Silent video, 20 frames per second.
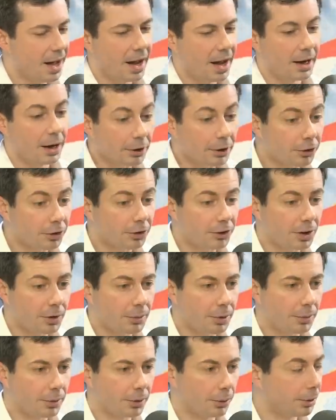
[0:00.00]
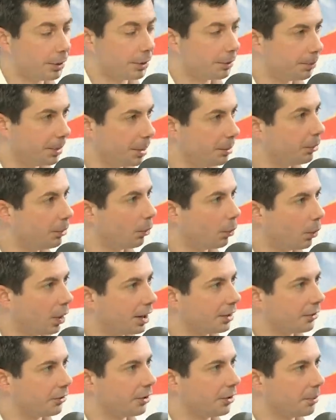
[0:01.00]
And I also see a moment when people
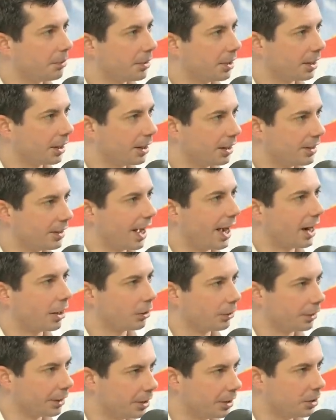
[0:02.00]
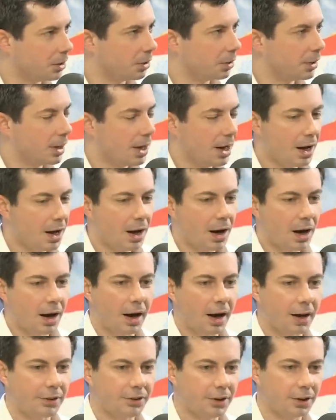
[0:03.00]
want something entirely new.
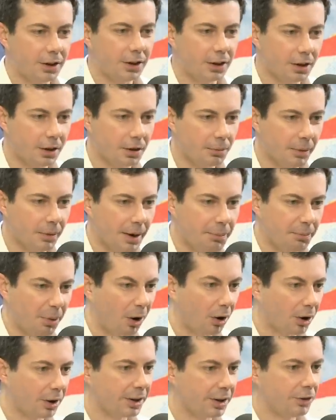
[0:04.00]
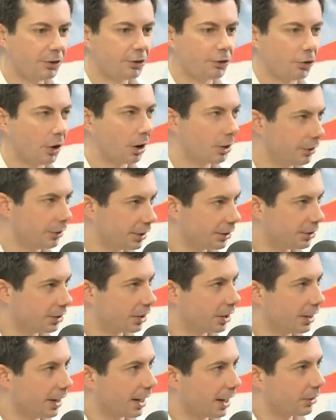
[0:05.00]
Uh, I see my party struggling
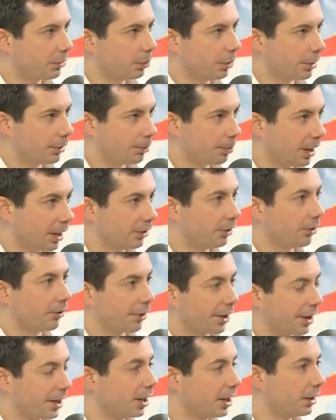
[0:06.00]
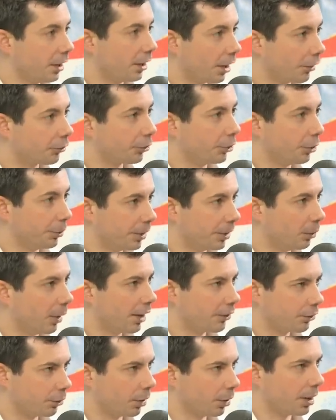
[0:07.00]
to connect with places like the industrial
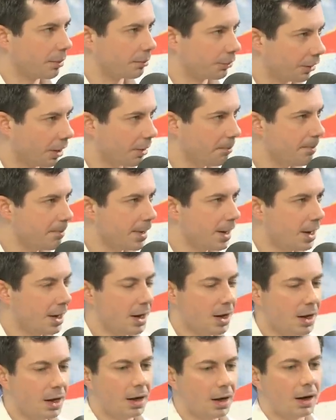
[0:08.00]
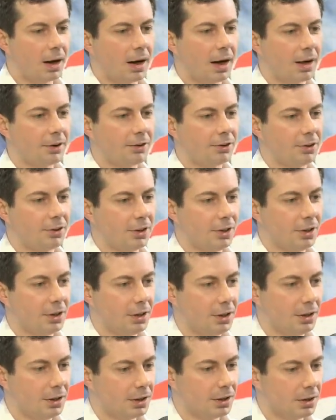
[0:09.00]
Midwest, where I'm from. Uh, I
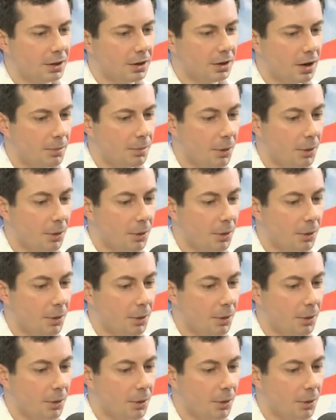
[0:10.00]
see a, a